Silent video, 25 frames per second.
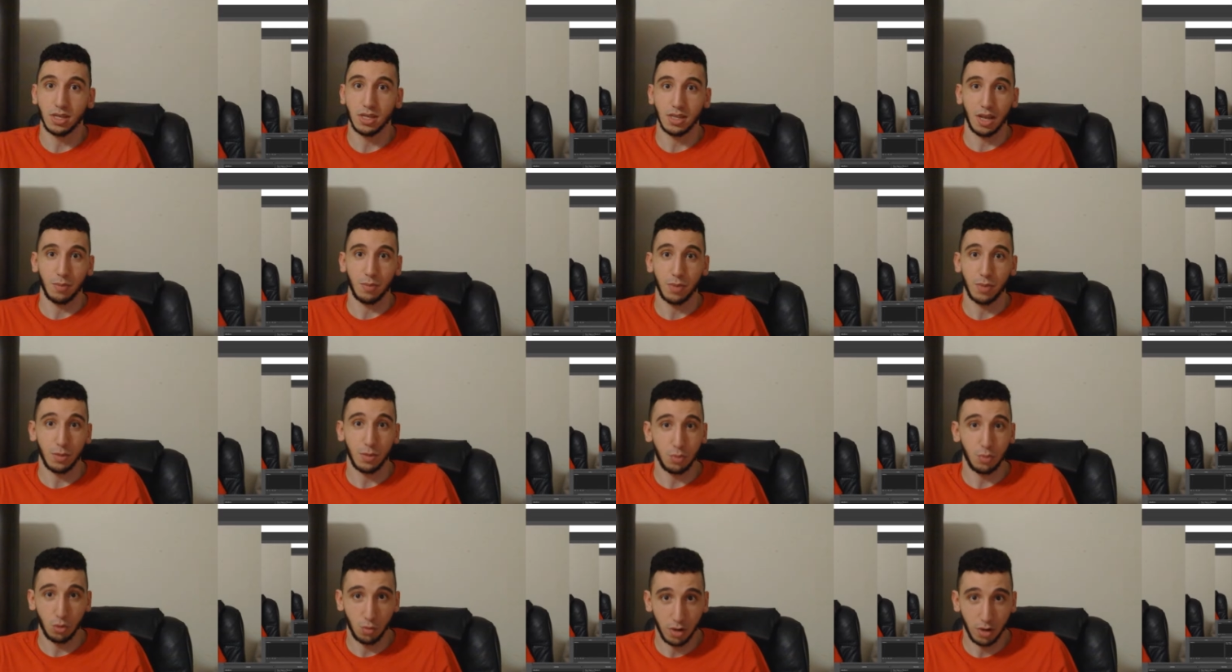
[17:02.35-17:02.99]
that
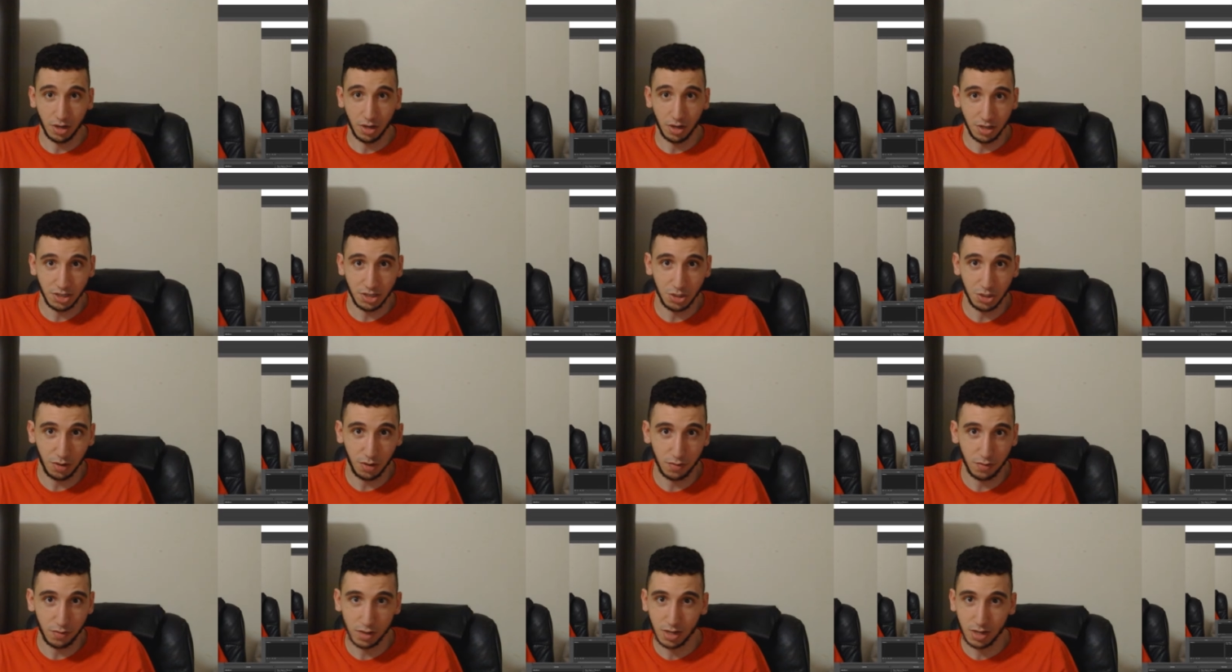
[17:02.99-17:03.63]
people run
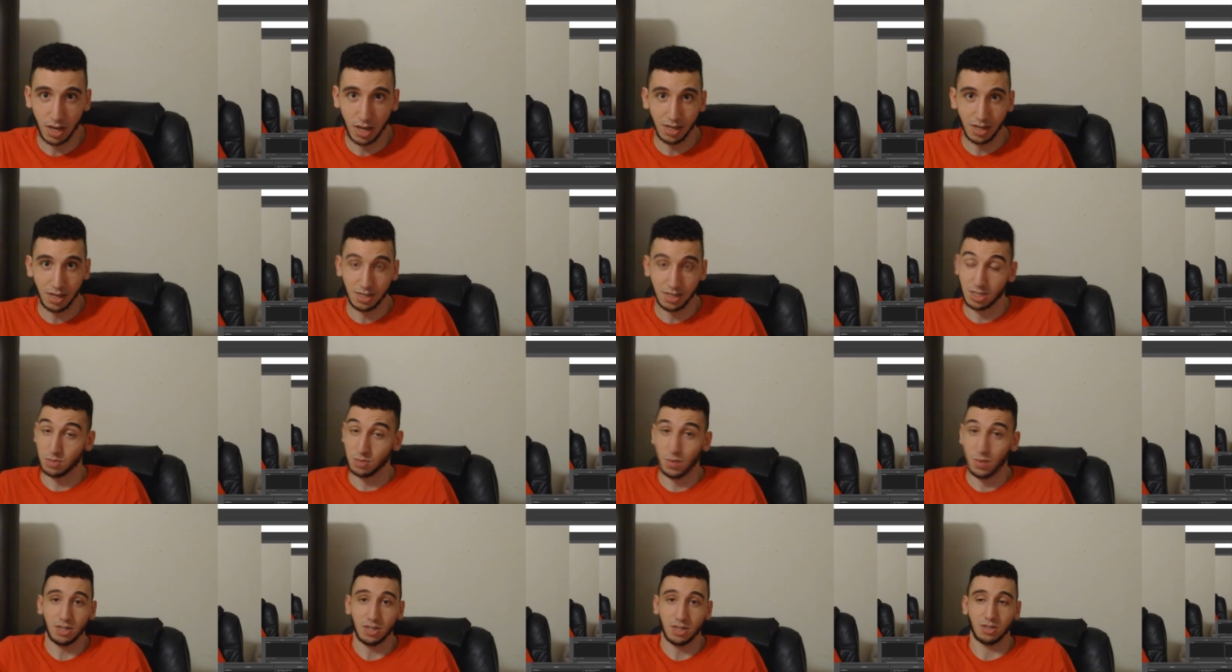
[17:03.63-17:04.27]
into every day. It's
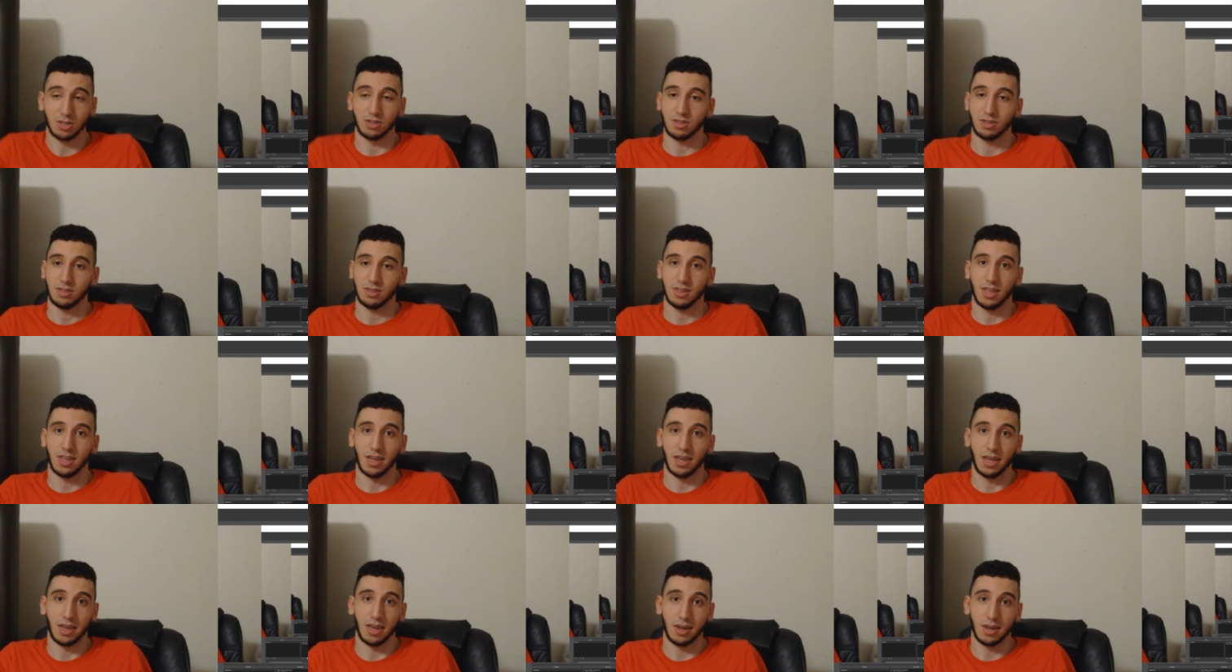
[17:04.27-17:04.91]
special,
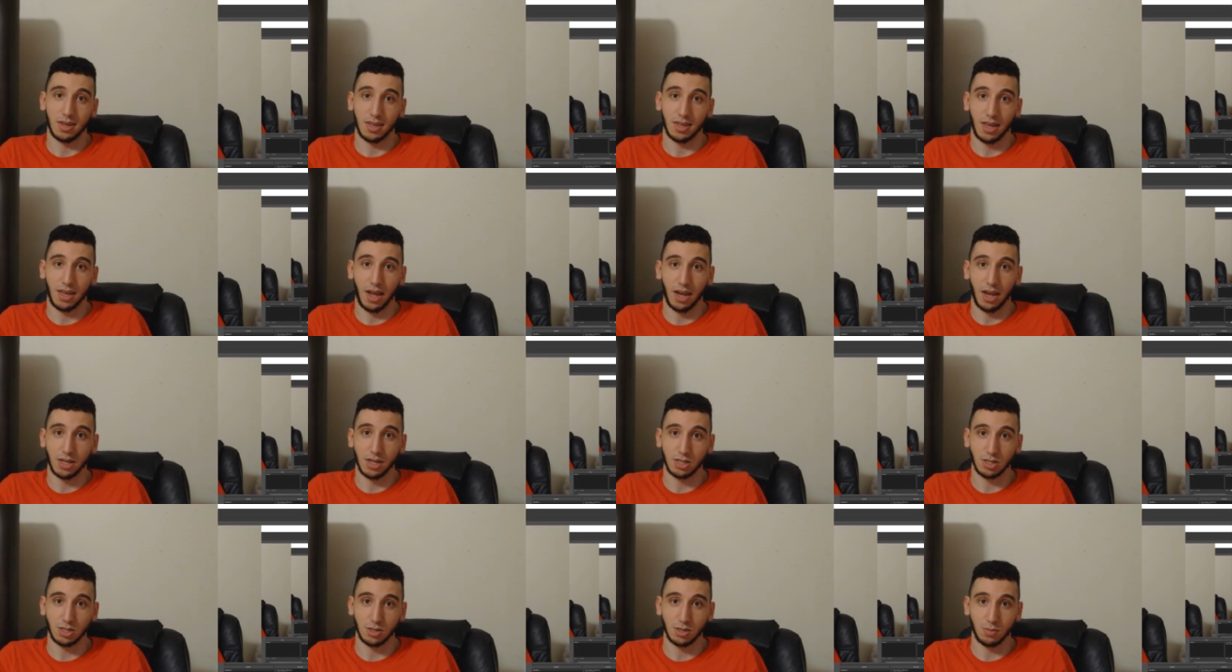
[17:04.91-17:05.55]
and
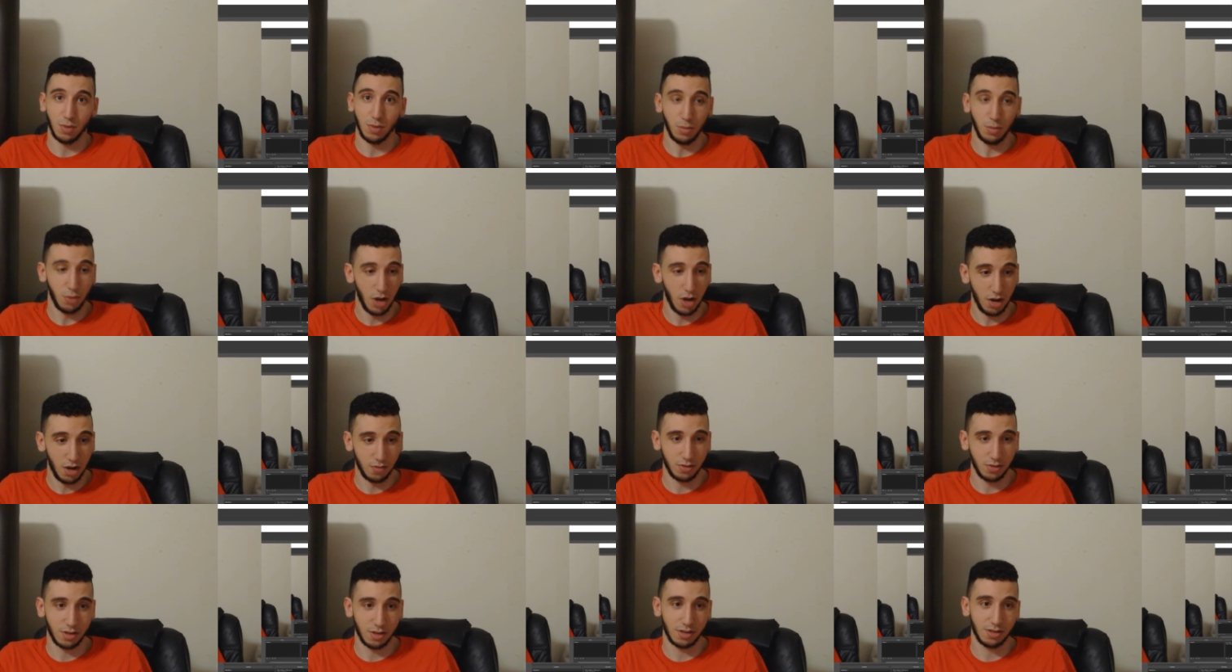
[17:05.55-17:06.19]
I should be proud
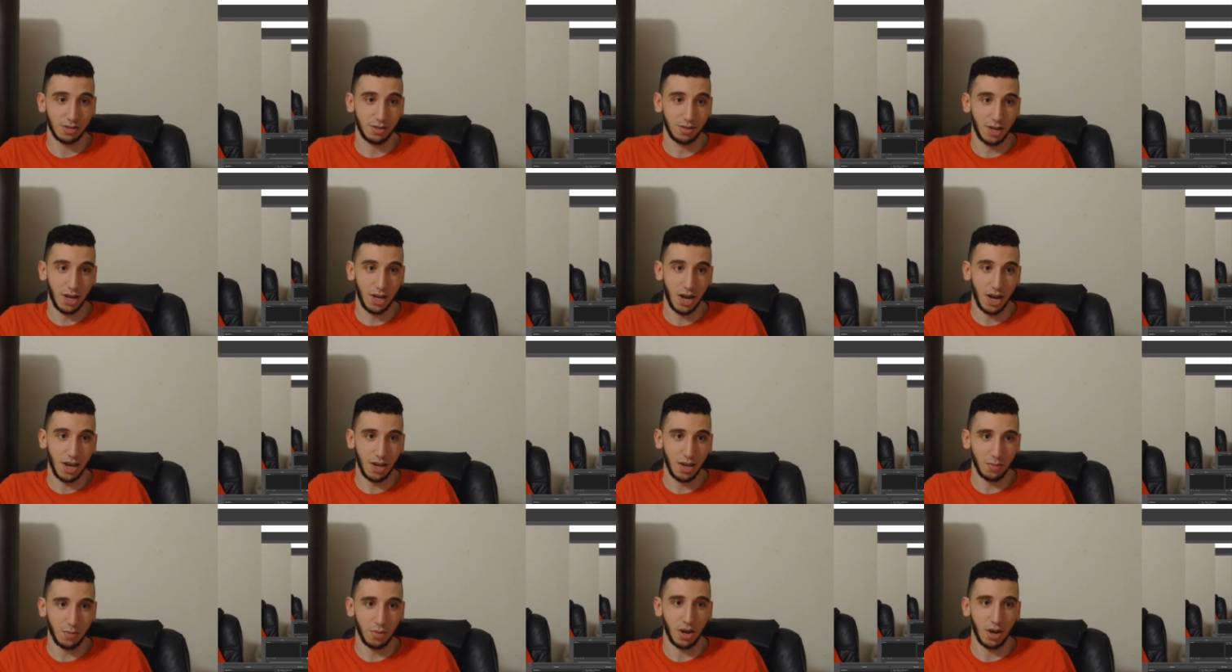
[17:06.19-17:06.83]
of it and
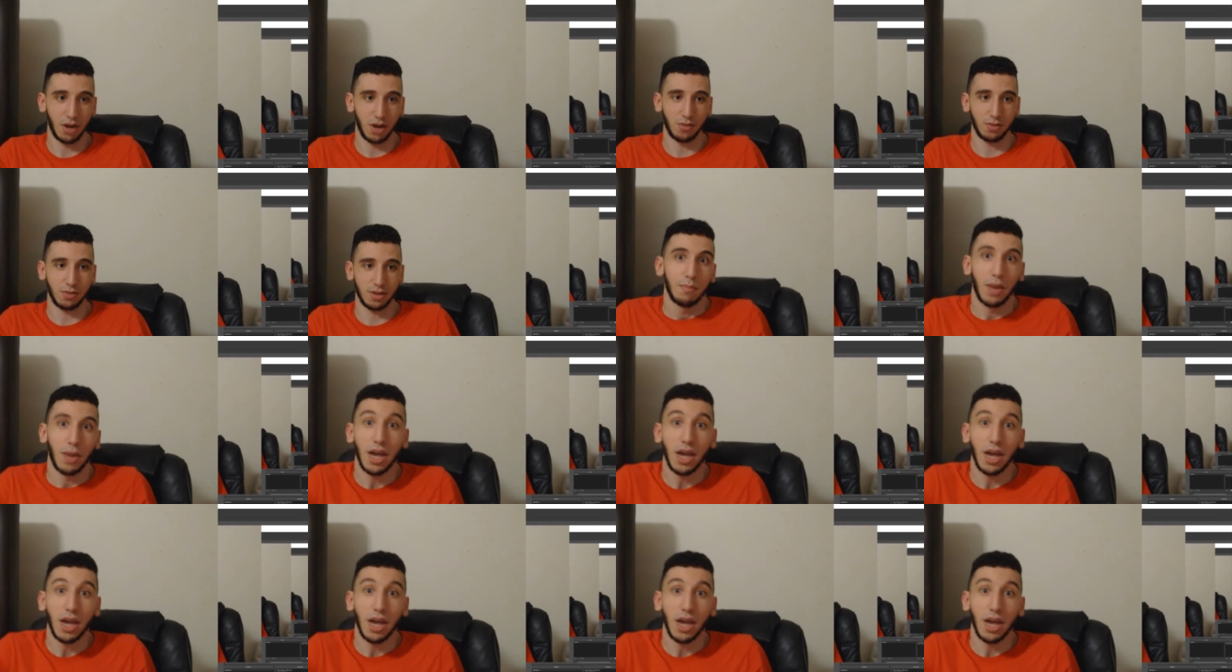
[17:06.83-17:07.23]
I am proud of it.